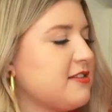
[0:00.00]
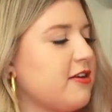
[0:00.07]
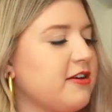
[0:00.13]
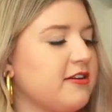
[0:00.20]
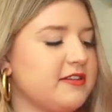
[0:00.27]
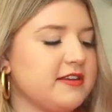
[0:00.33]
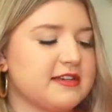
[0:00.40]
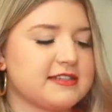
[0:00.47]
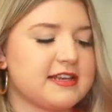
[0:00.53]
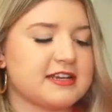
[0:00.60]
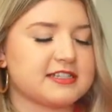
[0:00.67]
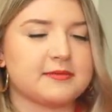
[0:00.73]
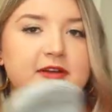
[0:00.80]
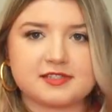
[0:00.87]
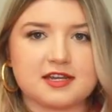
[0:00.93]
are the
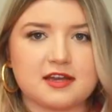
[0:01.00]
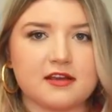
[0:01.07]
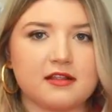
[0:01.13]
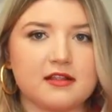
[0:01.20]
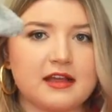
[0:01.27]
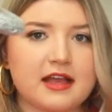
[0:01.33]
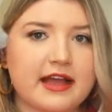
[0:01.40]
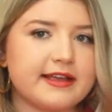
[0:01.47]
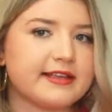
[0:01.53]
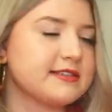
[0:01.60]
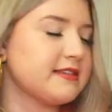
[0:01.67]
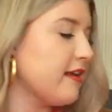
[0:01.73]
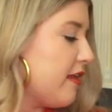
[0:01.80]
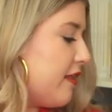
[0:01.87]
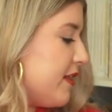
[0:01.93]
exact same style
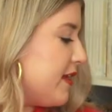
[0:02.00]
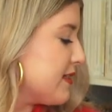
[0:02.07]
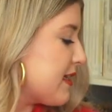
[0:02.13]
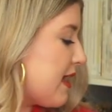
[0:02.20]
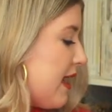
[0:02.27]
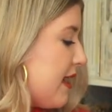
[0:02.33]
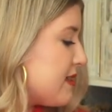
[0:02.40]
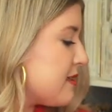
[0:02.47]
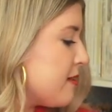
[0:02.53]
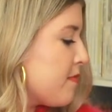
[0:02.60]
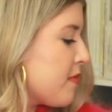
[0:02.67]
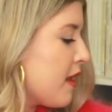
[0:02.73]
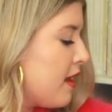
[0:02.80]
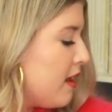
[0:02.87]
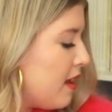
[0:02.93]
as these guys.
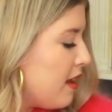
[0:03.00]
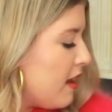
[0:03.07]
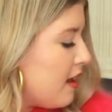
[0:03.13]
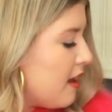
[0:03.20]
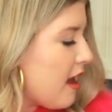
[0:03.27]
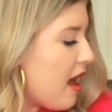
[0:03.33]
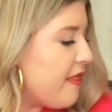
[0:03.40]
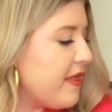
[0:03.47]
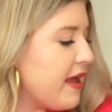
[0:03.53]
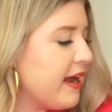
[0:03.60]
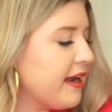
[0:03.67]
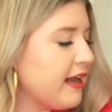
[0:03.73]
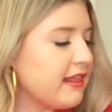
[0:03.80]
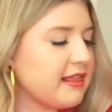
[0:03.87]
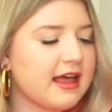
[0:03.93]
And
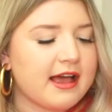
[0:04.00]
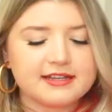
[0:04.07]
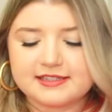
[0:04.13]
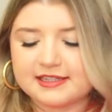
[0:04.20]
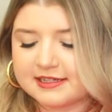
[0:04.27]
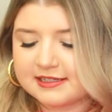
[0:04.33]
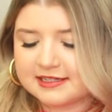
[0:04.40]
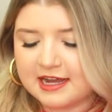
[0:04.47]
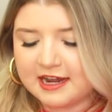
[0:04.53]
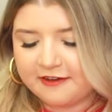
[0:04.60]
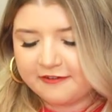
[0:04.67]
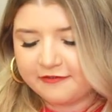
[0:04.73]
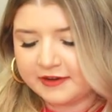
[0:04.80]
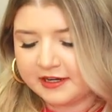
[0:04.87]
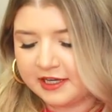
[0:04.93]
then last thing's kind
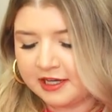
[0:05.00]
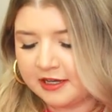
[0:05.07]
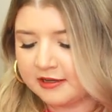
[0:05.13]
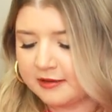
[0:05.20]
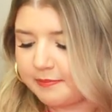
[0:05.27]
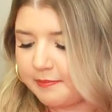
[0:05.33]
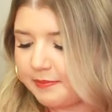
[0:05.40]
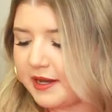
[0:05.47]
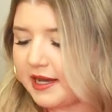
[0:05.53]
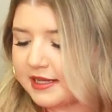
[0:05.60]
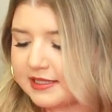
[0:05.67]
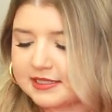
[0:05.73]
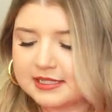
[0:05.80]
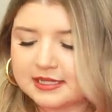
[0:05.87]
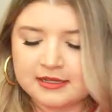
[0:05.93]
of funny,
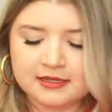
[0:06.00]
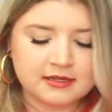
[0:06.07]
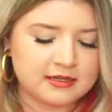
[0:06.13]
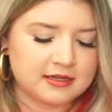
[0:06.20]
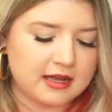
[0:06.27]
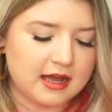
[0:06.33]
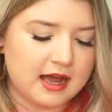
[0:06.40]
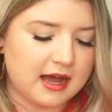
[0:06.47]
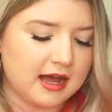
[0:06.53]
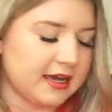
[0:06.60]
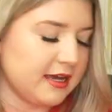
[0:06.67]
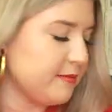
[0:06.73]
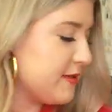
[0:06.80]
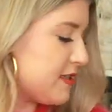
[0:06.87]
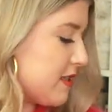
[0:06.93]
but I
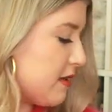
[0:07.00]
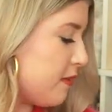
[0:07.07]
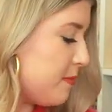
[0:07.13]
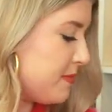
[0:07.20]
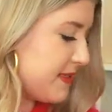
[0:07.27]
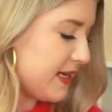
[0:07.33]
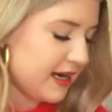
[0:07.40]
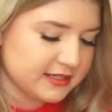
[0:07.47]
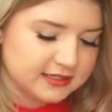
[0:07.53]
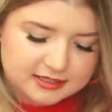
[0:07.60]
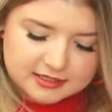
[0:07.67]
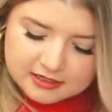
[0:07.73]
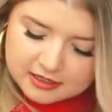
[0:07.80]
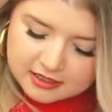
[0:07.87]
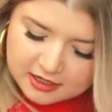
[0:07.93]
am so
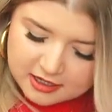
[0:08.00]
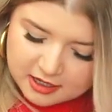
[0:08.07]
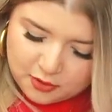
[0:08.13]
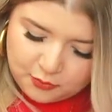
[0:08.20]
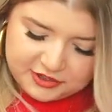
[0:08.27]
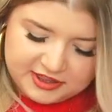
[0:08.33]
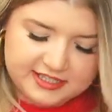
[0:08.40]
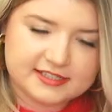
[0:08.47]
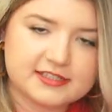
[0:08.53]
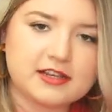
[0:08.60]
obsessed with these